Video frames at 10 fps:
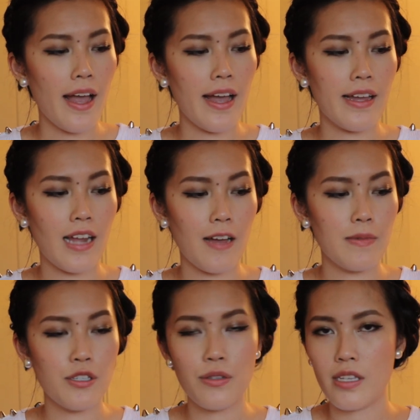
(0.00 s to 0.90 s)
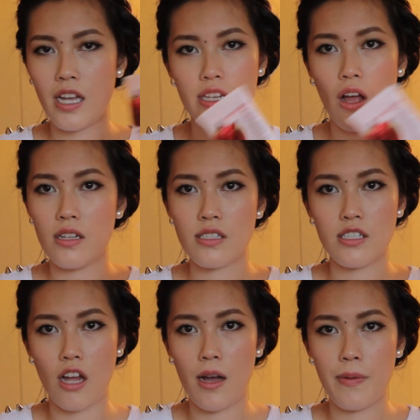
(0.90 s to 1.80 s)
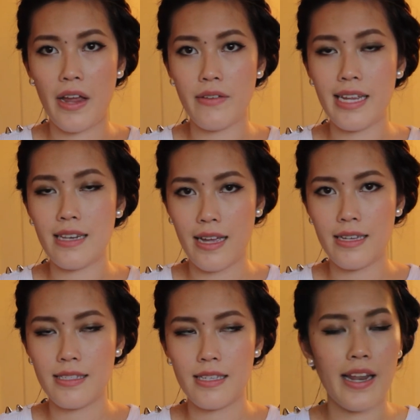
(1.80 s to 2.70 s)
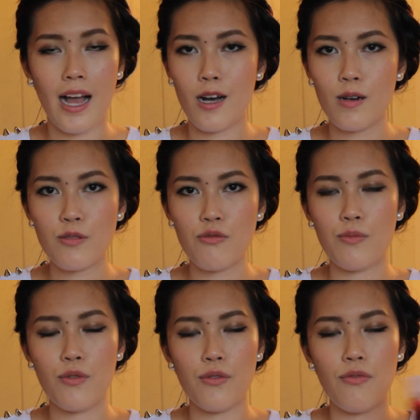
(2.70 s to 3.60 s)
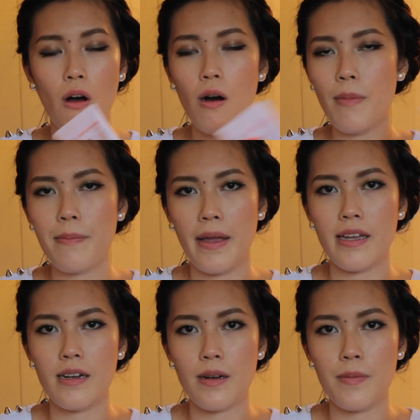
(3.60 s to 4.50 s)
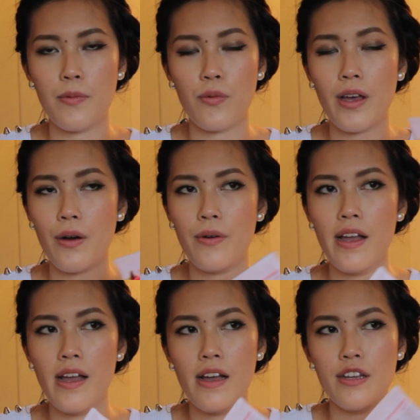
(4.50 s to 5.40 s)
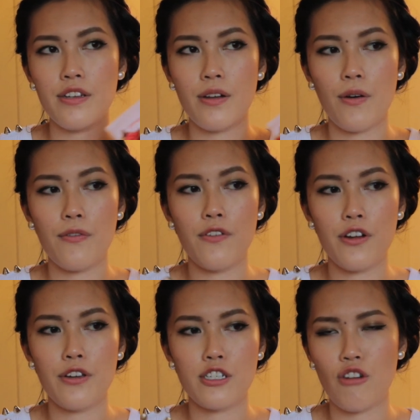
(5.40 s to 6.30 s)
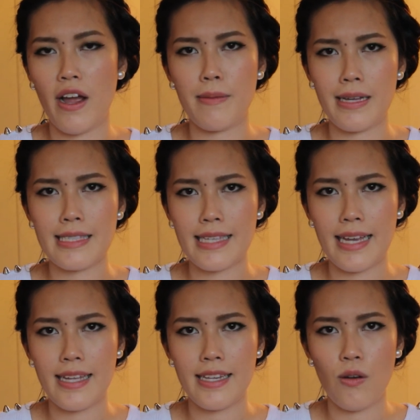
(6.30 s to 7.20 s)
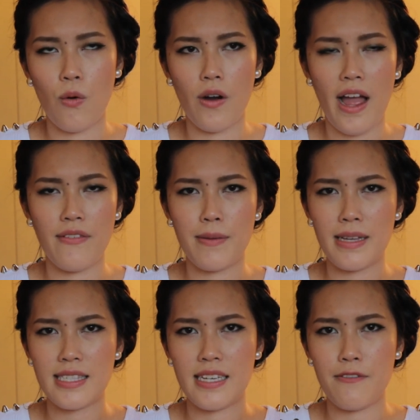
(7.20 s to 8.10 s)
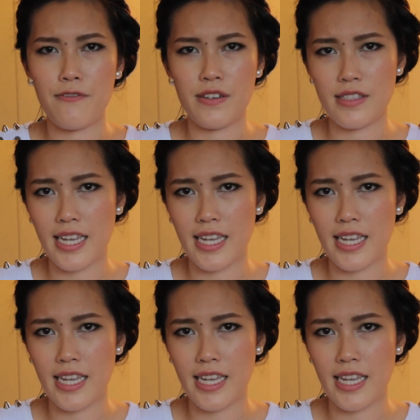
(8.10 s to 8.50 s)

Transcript: And I've been using it non-stop every night, and it helps remove all my makeup without, you know, further drying my skin or having my skin feel